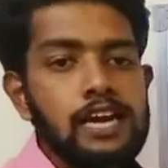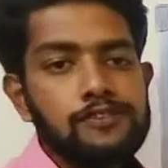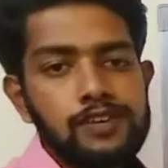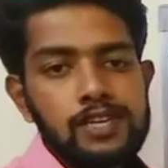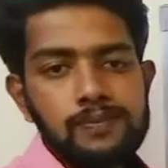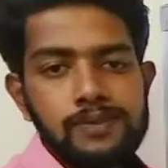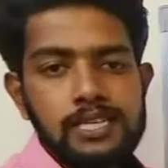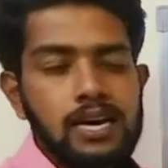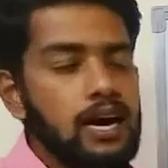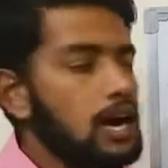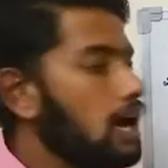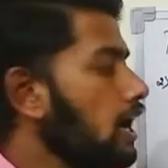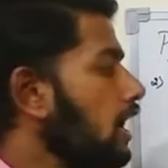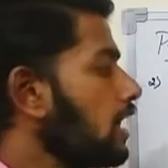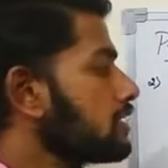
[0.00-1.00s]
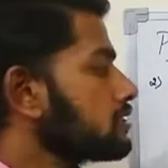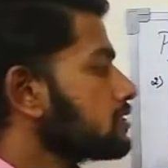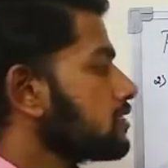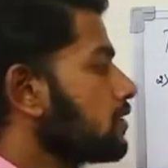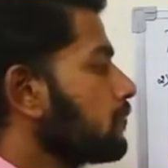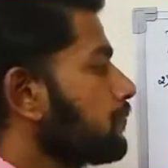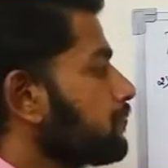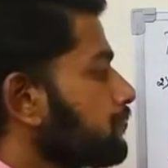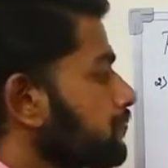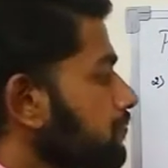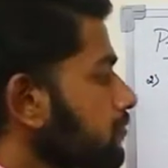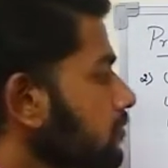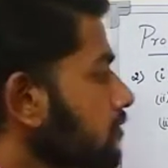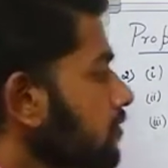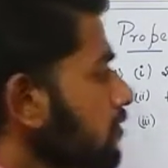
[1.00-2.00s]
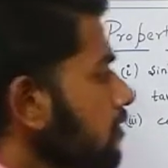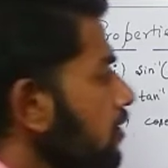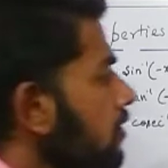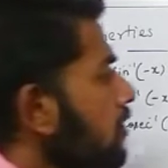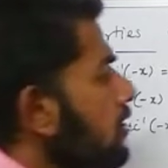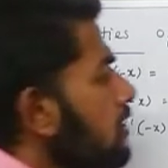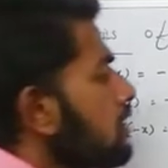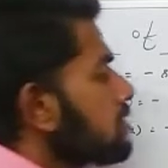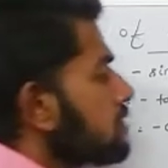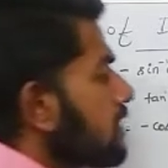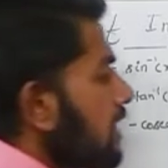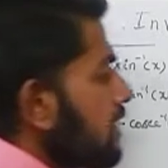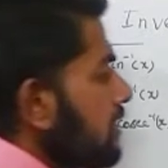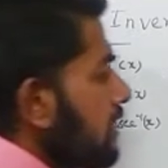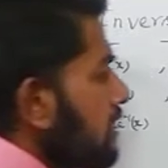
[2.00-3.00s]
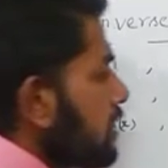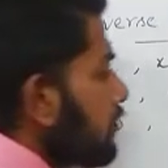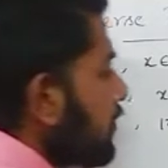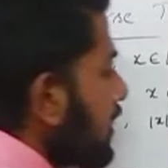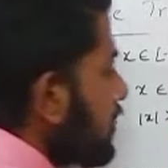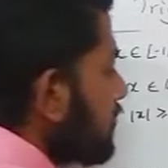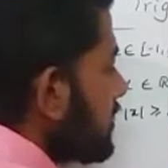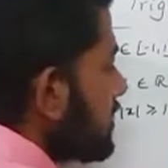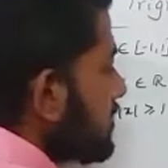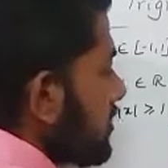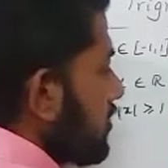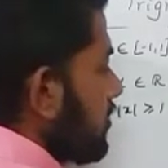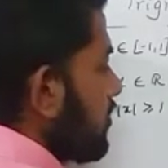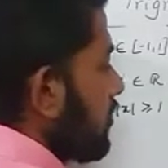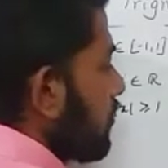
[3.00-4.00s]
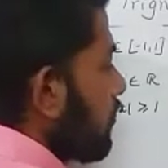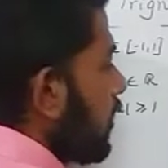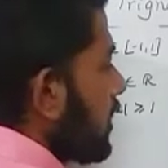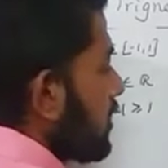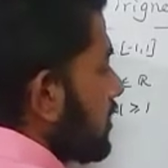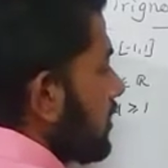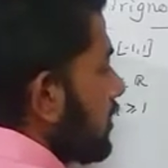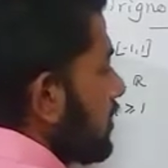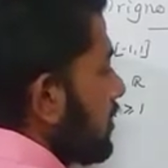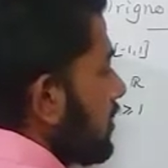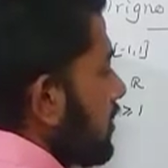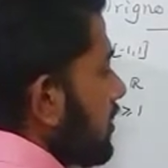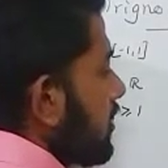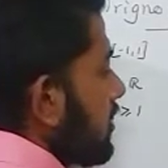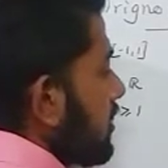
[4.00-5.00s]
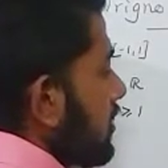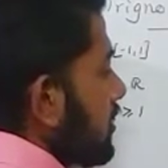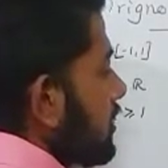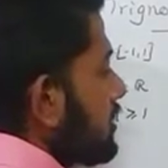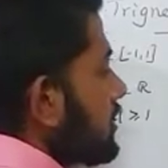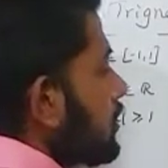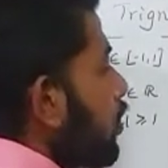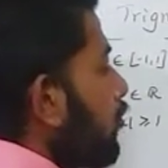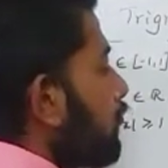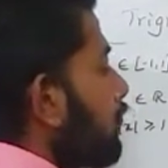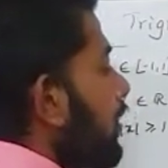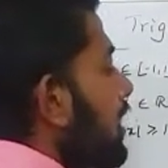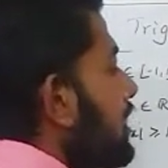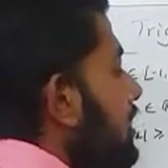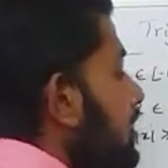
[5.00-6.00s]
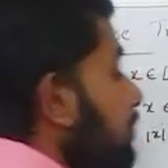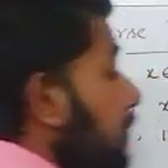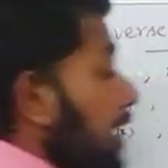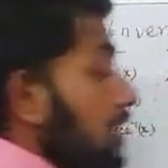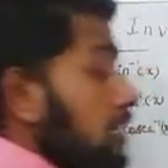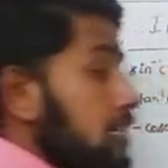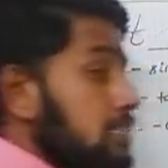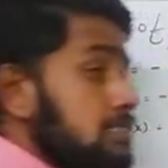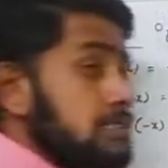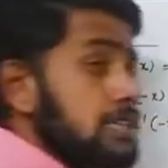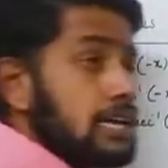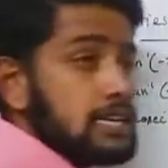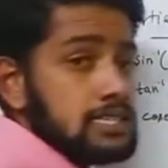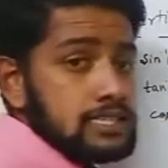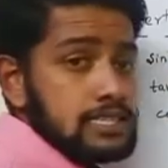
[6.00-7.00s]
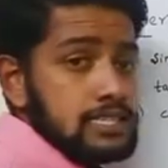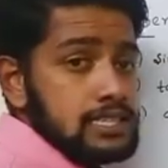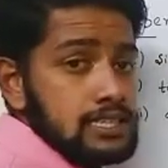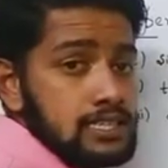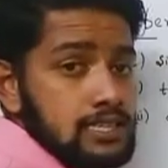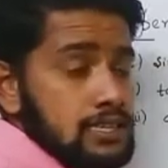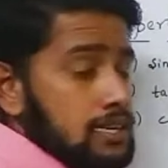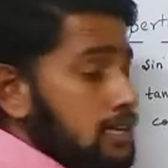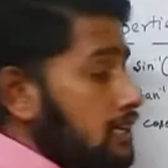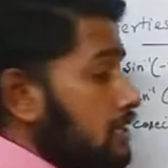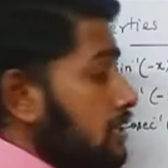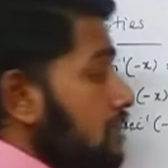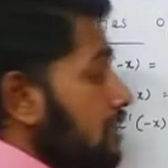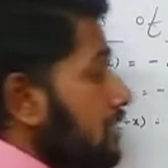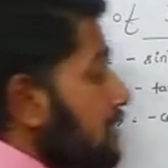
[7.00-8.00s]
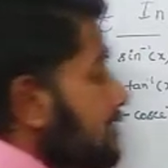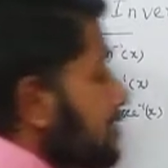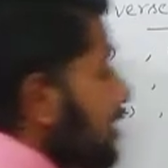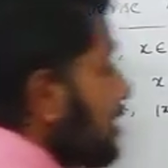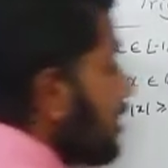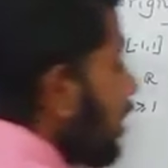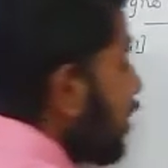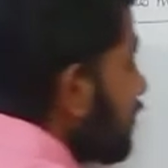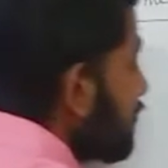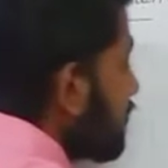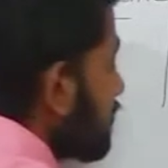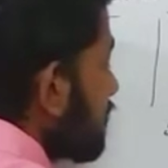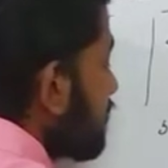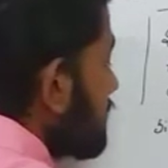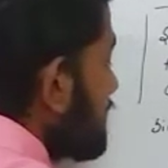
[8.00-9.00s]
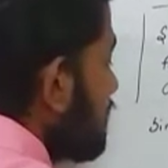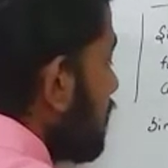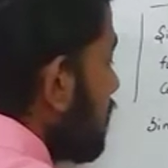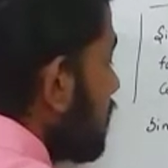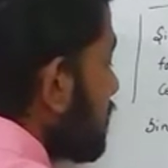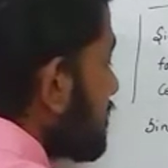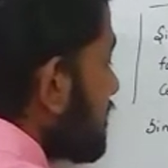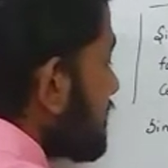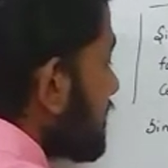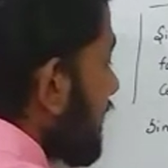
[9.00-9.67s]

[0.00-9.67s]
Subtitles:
will be the answer. Sine 90 value is 1. Instead of finding minus 90, it is enough we know the